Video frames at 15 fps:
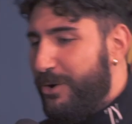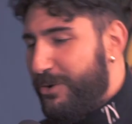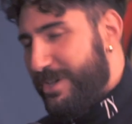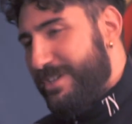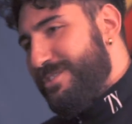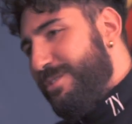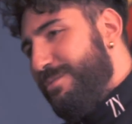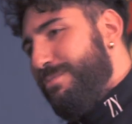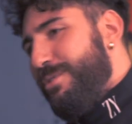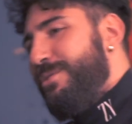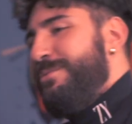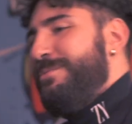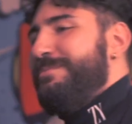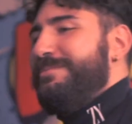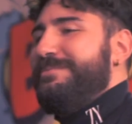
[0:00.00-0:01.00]
Okay, so
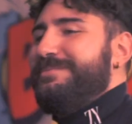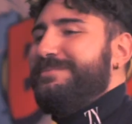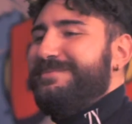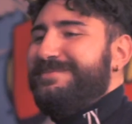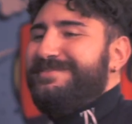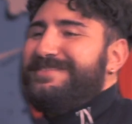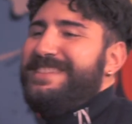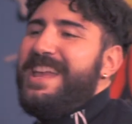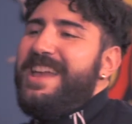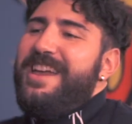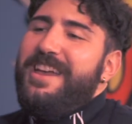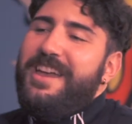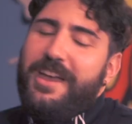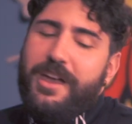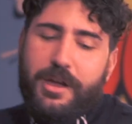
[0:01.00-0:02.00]
boom.
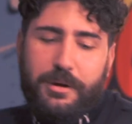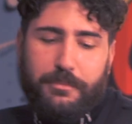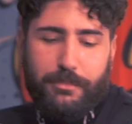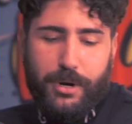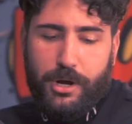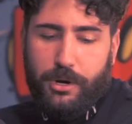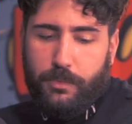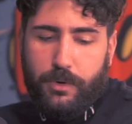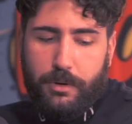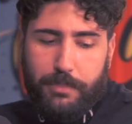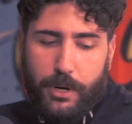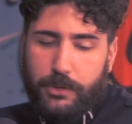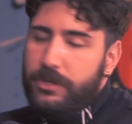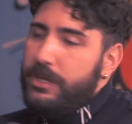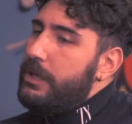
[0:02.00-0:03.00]
Bro, we're
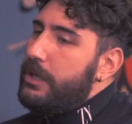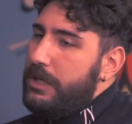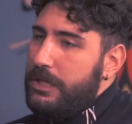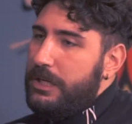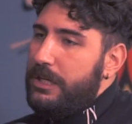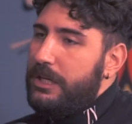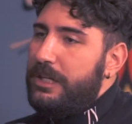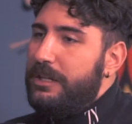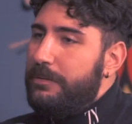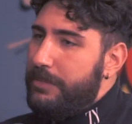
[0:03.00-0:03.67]
both in the